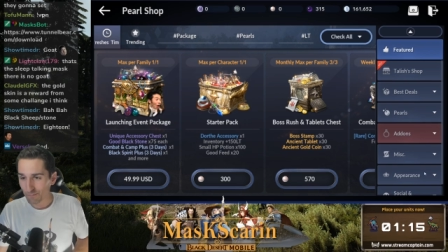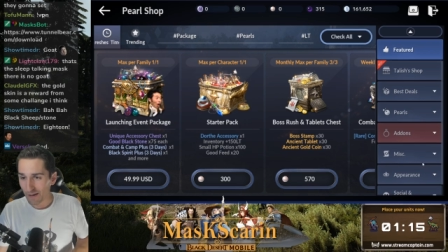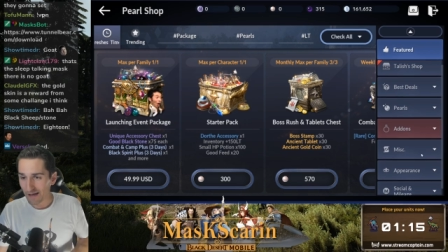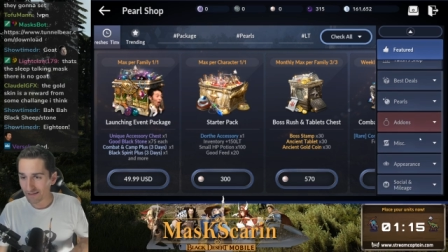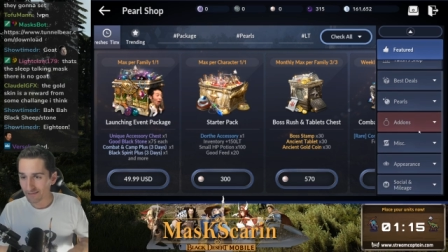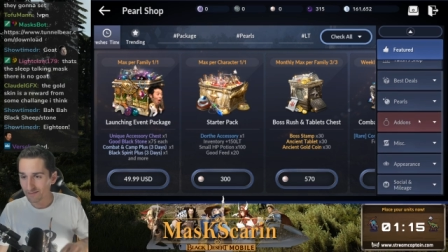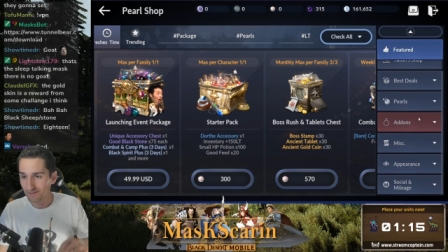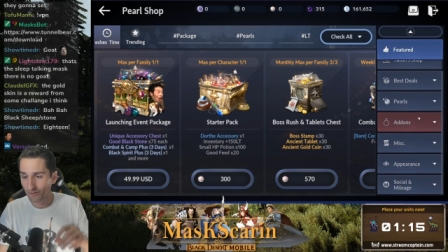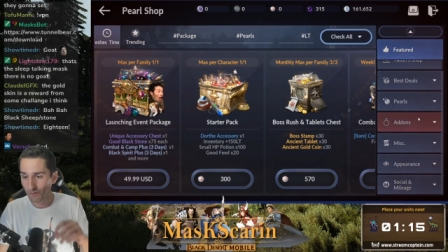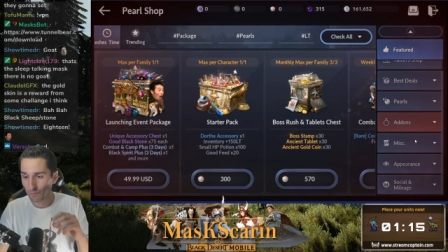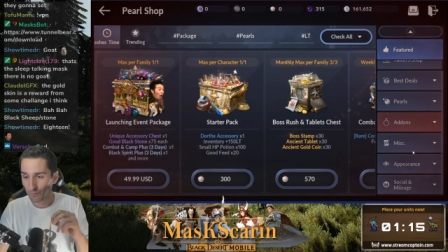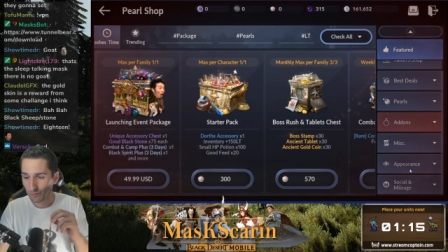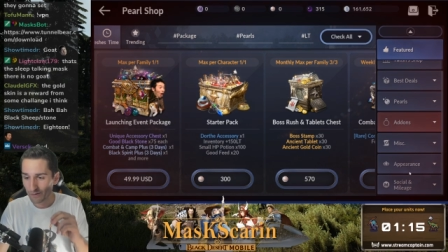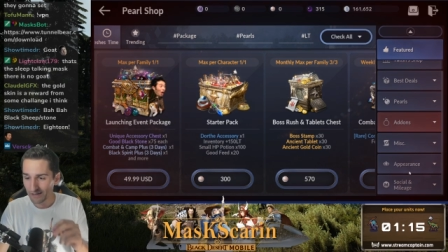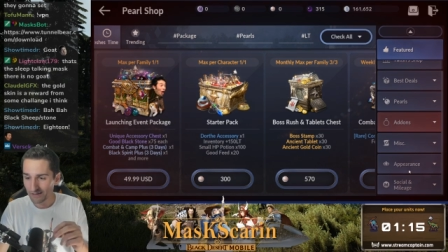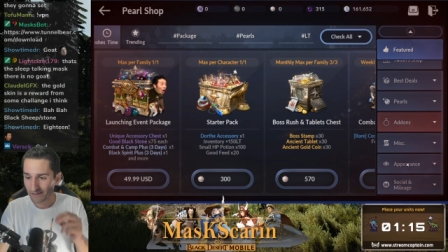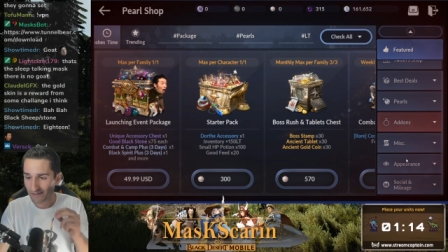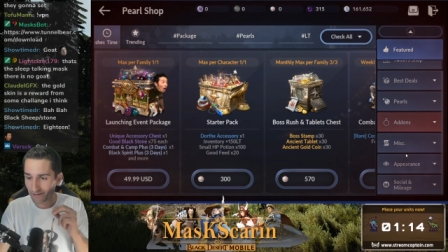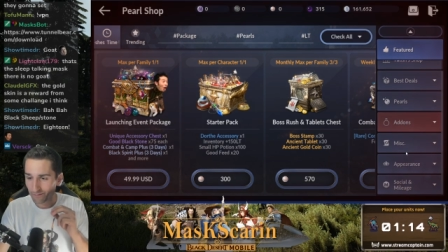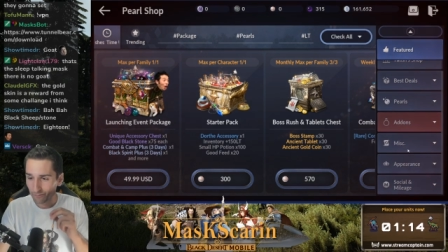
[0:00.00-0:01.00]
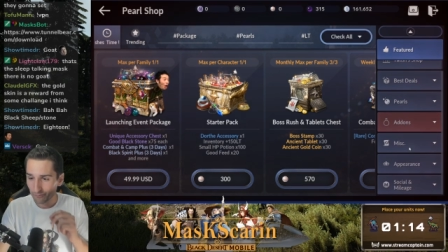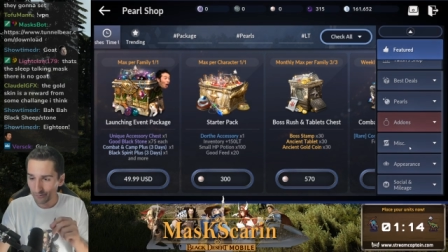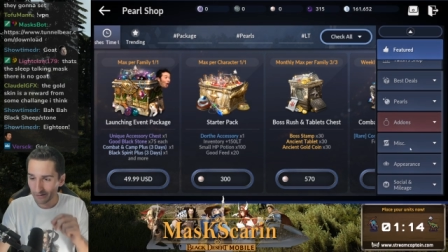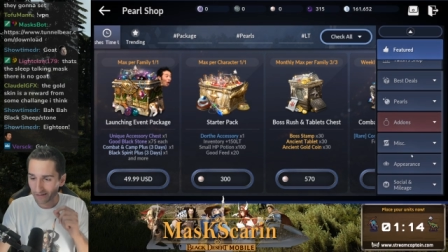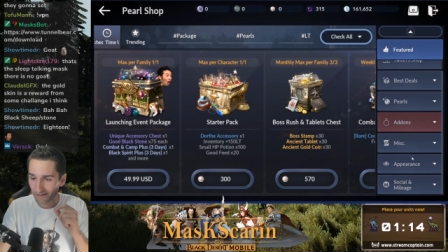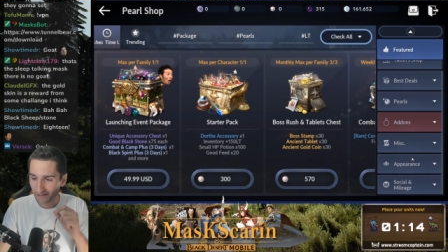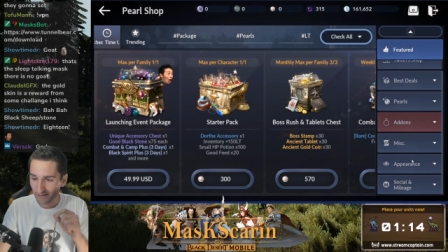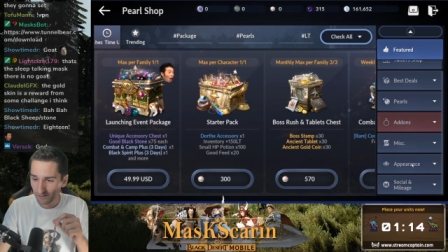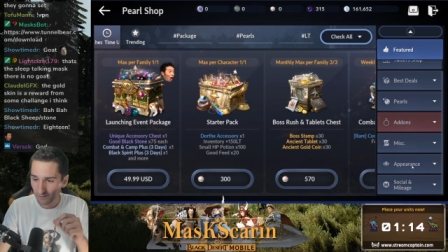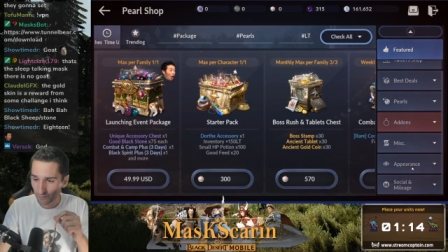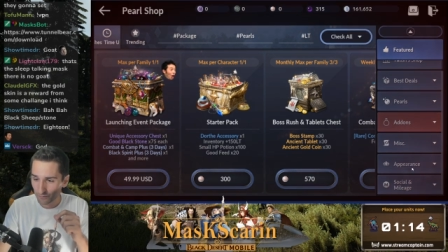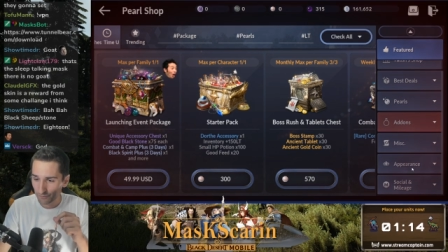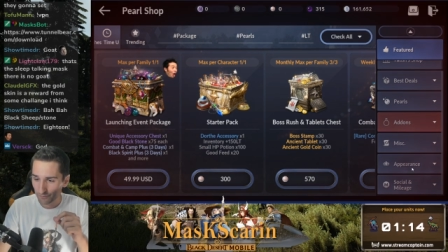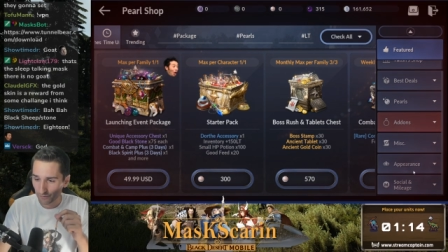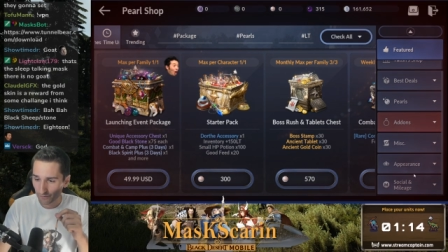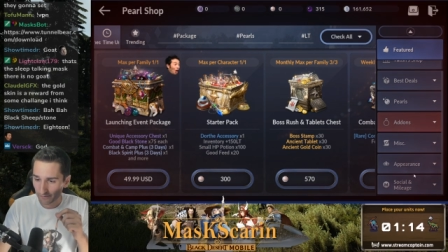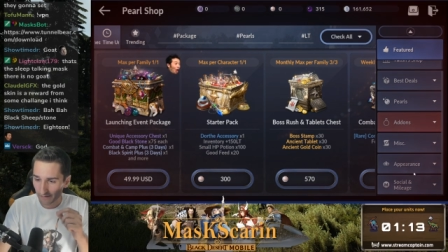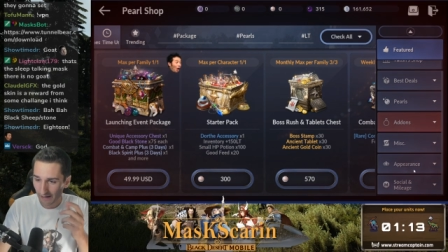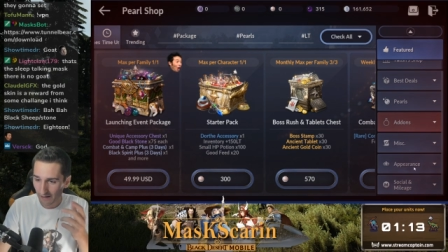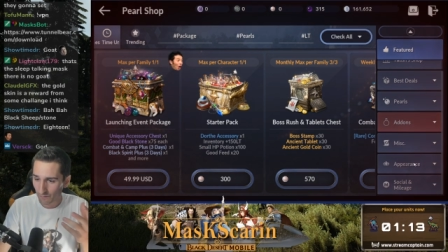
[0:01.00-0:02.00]
pets are really, really
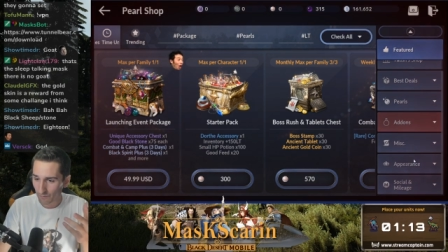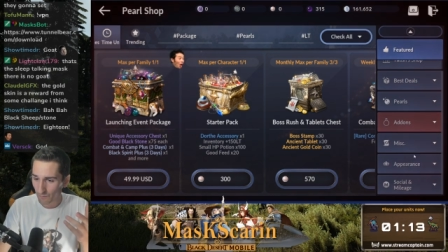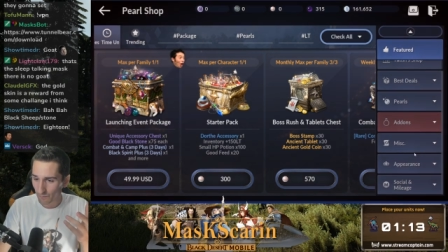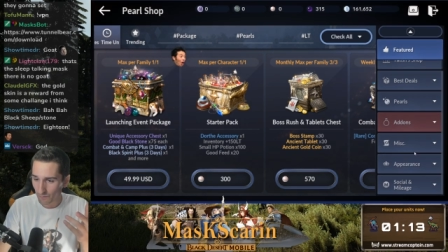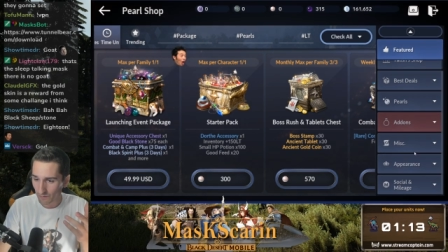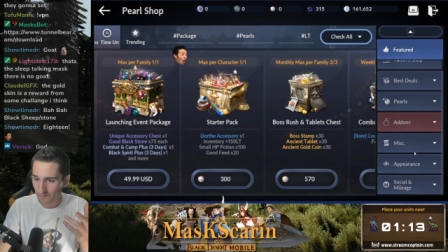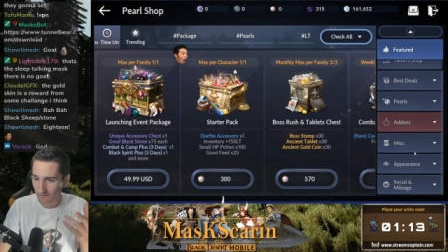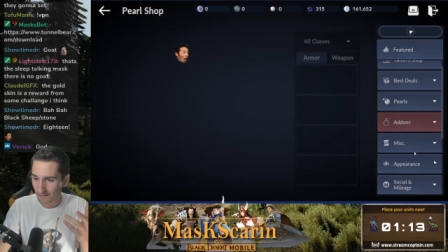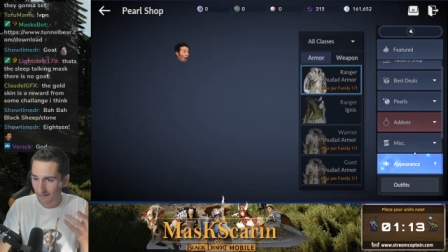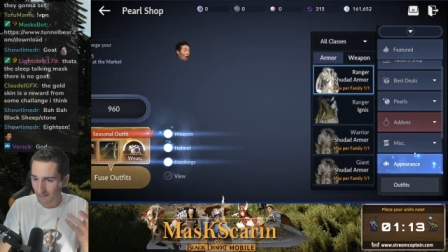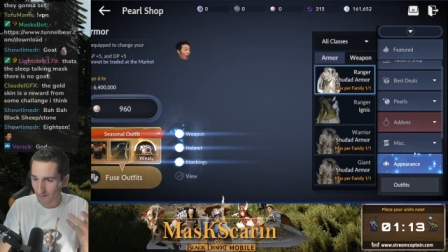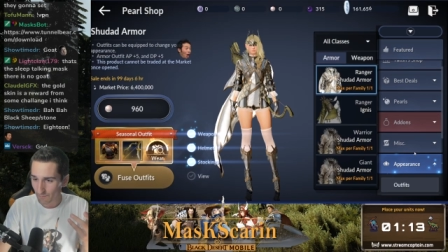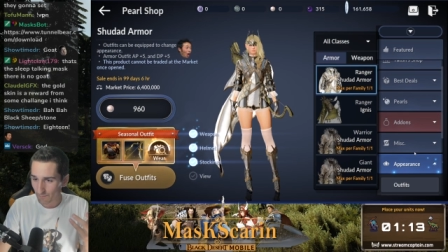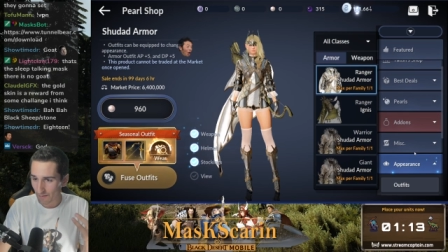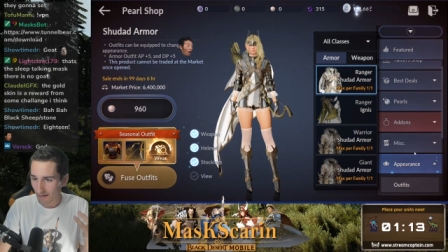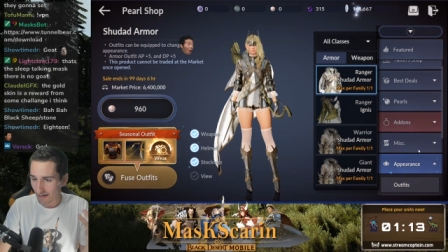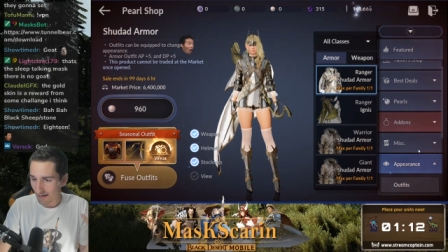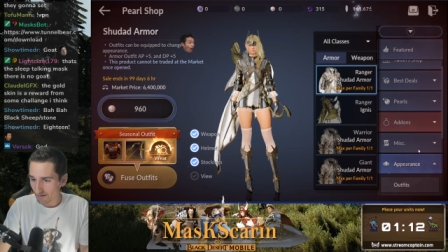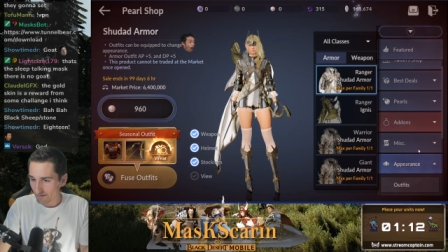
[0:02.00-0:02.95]
useful. And how in the world did I get back?